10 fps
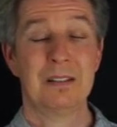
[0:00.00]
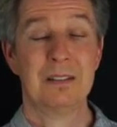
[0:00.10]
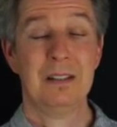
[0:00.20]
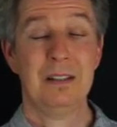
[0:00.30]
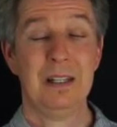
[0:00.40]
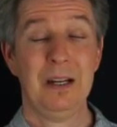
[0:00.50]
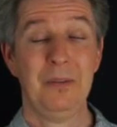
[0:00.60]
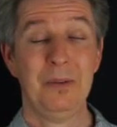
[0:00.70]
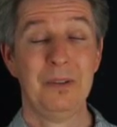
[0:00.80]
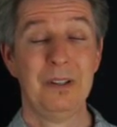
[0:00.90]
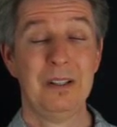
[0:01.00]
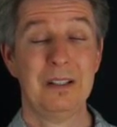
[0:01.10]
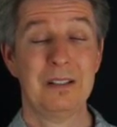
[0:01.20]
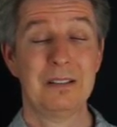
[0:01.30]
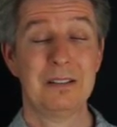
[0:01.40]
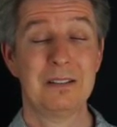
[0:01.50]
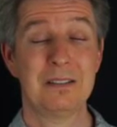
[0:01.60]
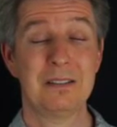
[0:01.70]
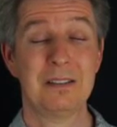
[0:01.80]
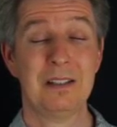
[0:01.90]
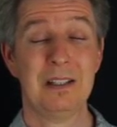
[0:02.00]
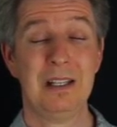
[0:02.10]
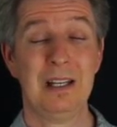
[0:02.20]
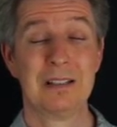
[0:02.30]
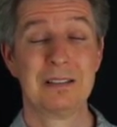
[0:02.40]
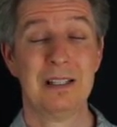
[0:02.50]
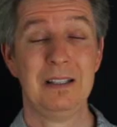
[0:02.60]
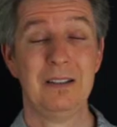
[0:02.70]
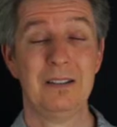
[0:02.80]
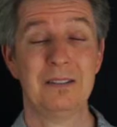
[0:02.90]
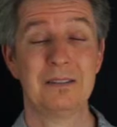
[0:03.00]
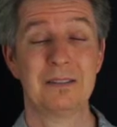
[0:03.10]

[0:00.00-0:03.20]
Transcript: say that word, and exhale,